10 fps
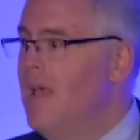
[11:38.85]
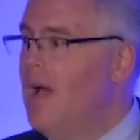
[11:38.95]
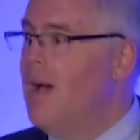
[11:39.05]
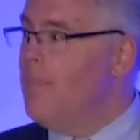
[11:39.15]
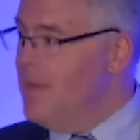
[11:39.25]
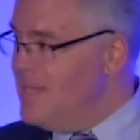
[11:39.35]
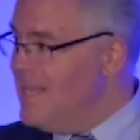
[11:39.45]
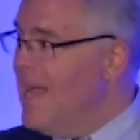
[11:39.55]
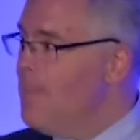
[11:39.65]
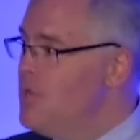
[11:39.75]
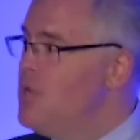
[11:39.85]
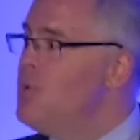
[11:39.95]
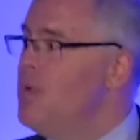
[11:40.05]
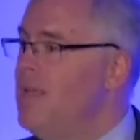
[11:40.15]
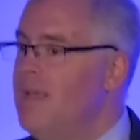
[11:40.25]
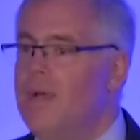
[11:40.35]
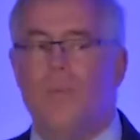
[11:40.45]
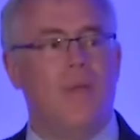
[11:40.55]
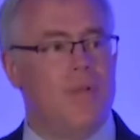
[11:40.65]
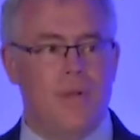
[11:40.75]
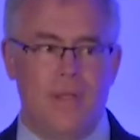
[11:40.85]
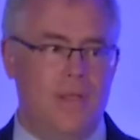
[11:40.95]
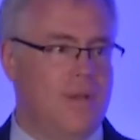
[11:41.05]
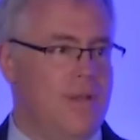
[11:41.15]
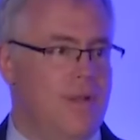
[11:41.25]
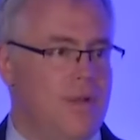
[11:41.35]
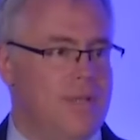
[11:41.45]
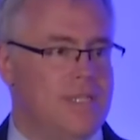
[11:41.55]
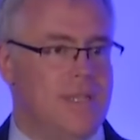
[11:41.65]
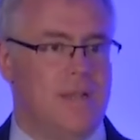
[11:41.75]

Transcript: But it's an opportunity, whether it's